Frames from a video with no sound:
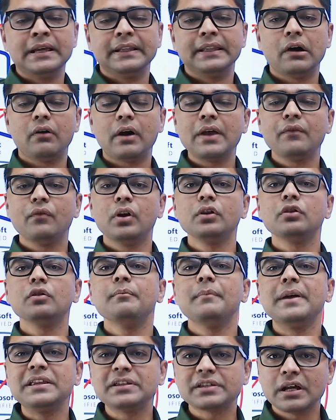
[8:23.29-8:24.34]
Now, I want to
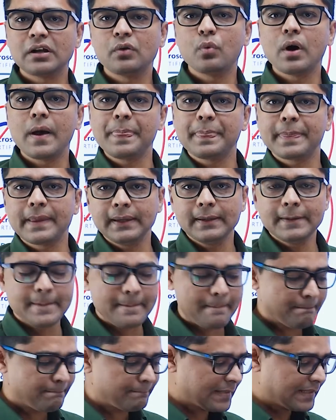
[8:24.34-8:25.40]
mention one thing.
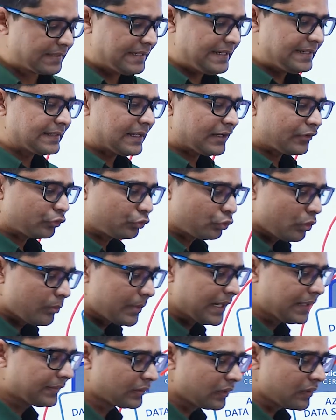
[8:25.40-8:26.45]
These are so
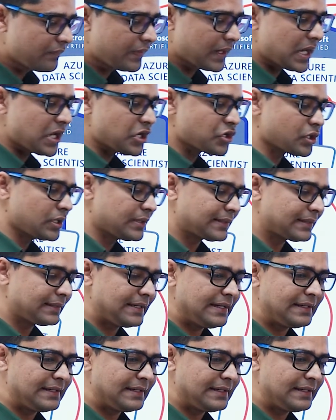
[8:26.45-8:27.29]
many certifications.